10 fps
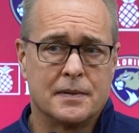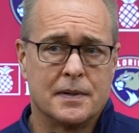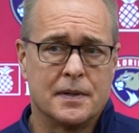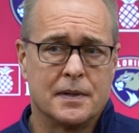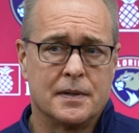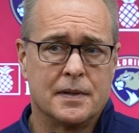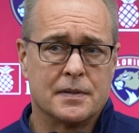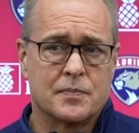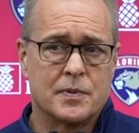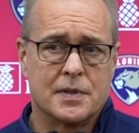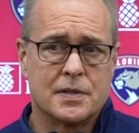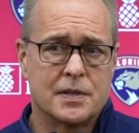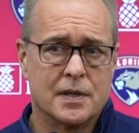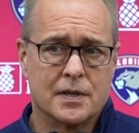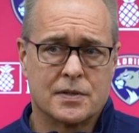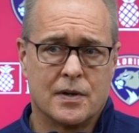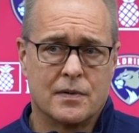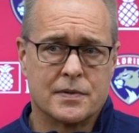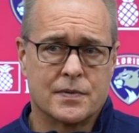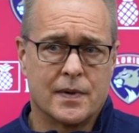And his positioning is
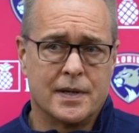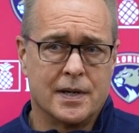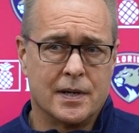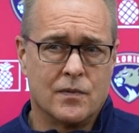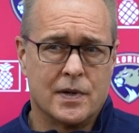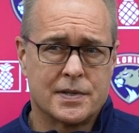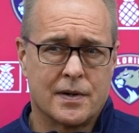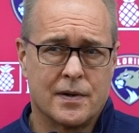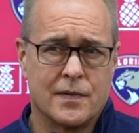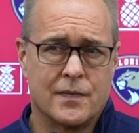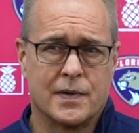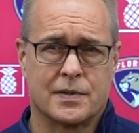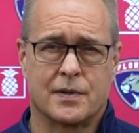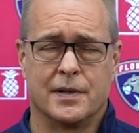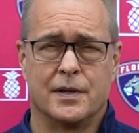always right, and he was hard and physical.